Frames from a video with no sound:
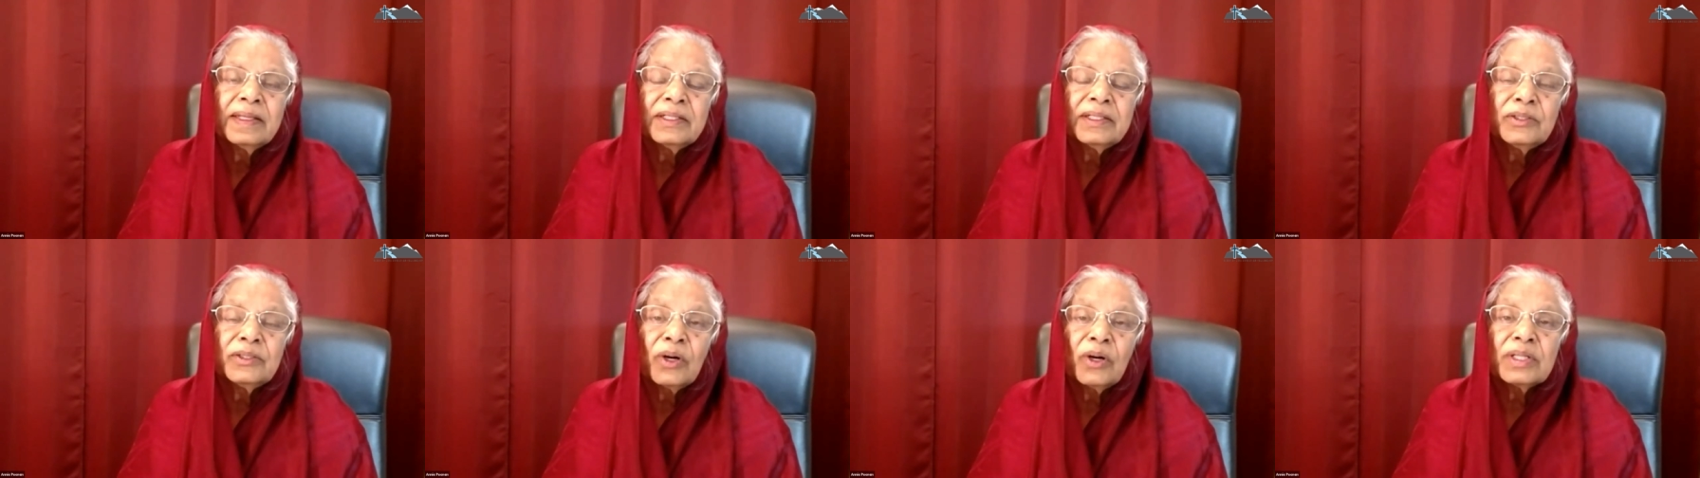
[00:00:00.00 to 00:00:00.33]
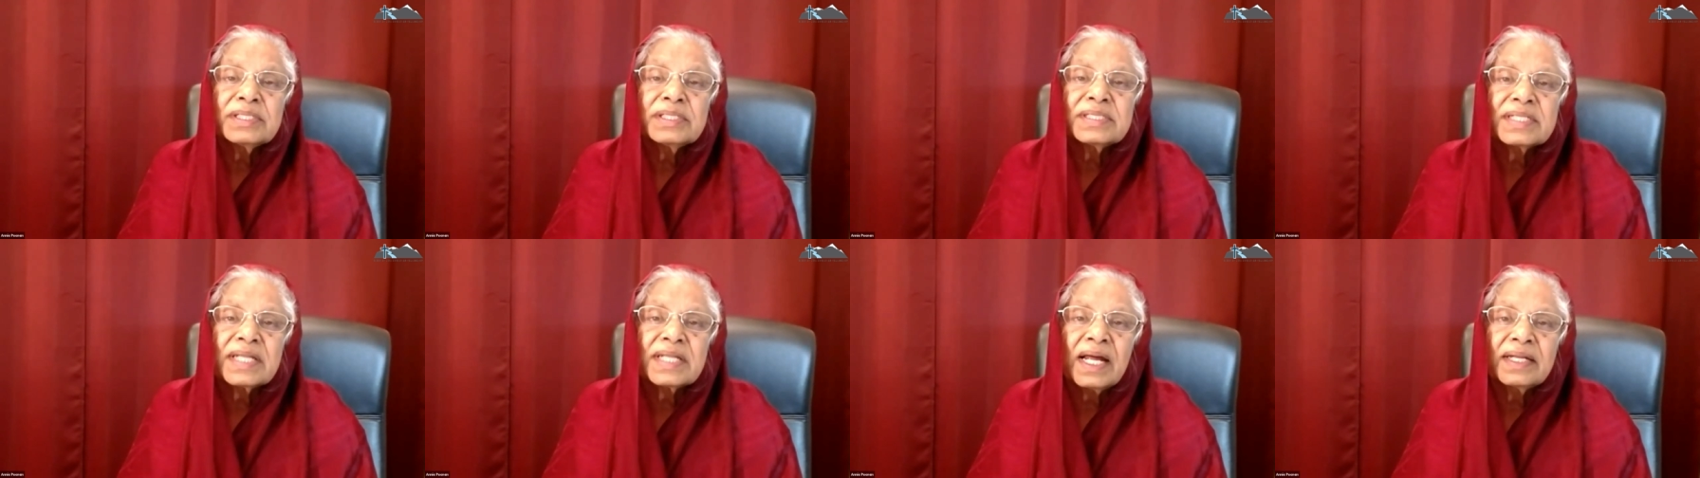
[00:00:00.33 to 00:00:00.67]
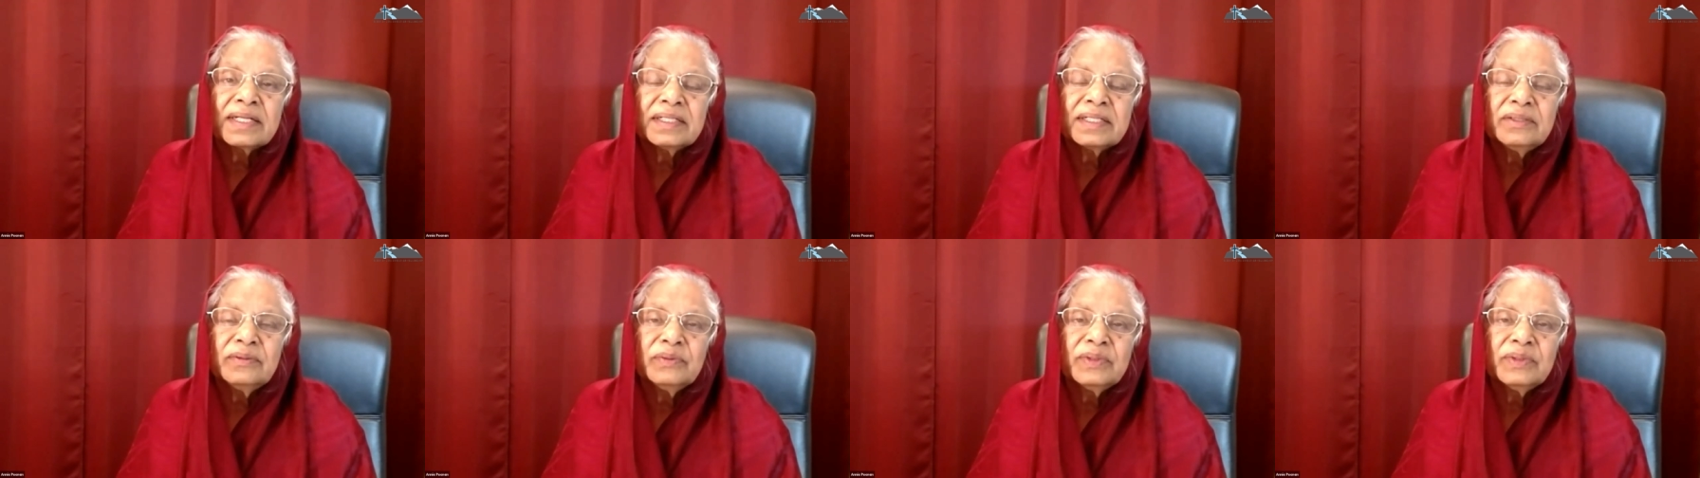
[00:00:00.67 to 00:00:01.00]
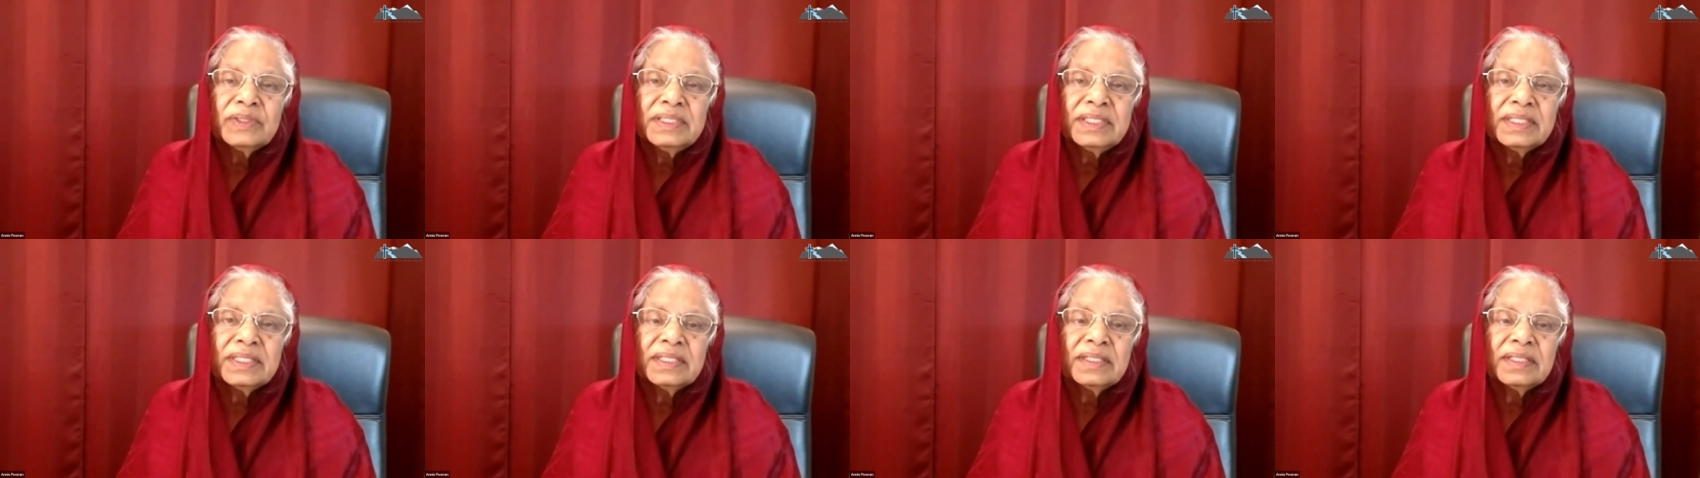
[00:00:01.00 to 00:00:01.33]
it all started
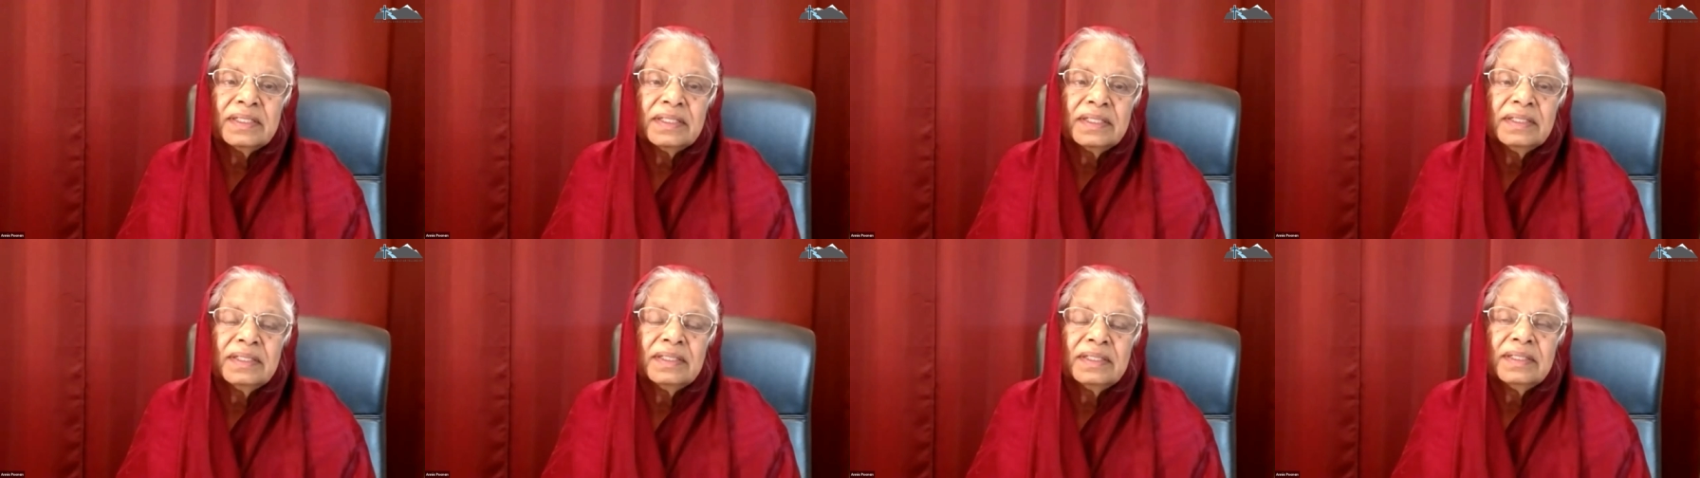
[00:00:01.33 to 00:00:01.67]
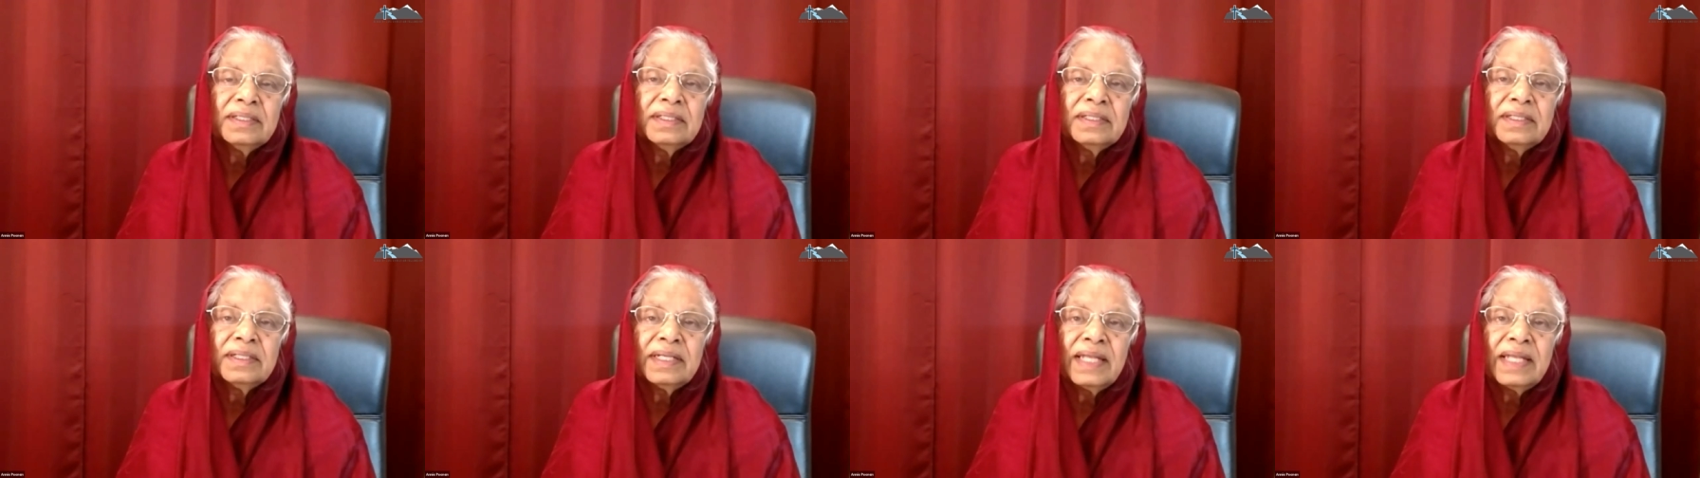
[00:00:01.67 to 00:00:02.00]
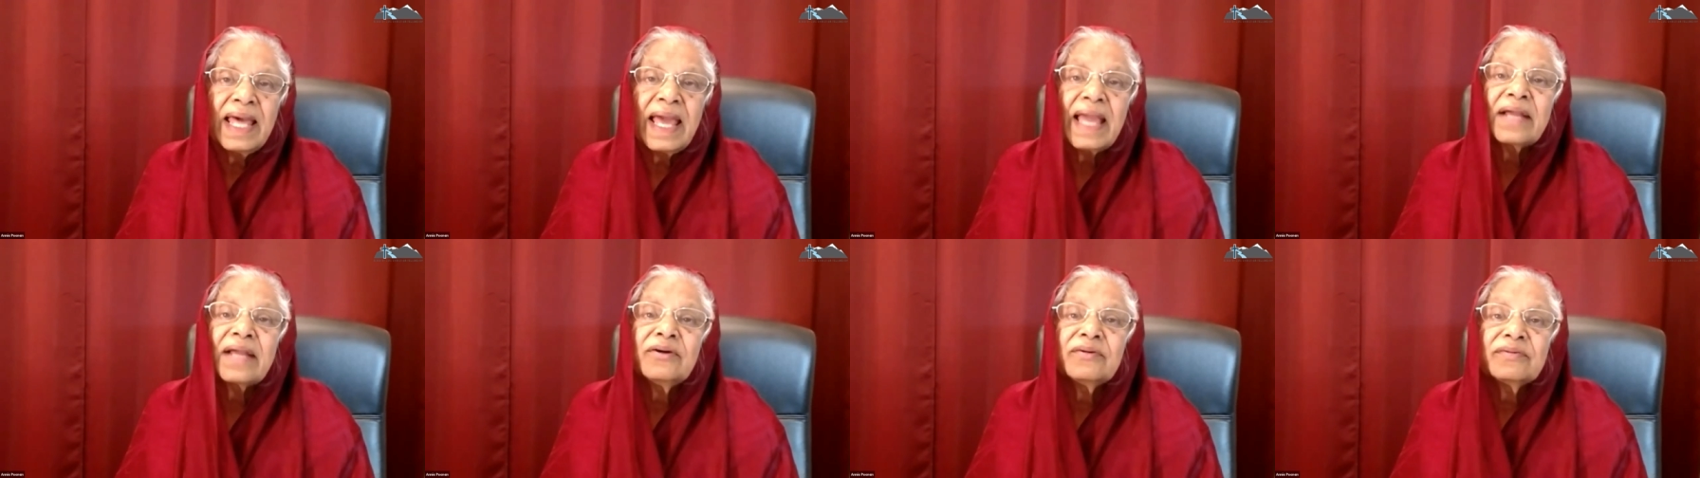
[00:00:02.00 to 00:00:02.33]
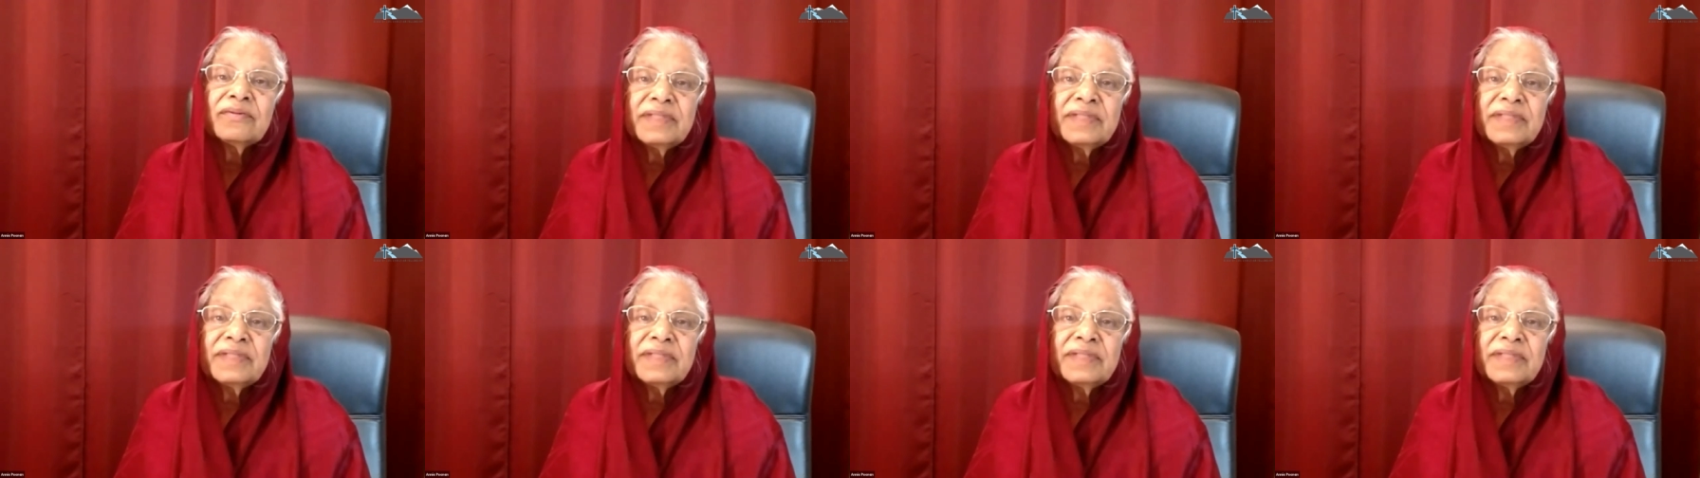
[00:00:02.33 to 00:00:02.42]
with the lack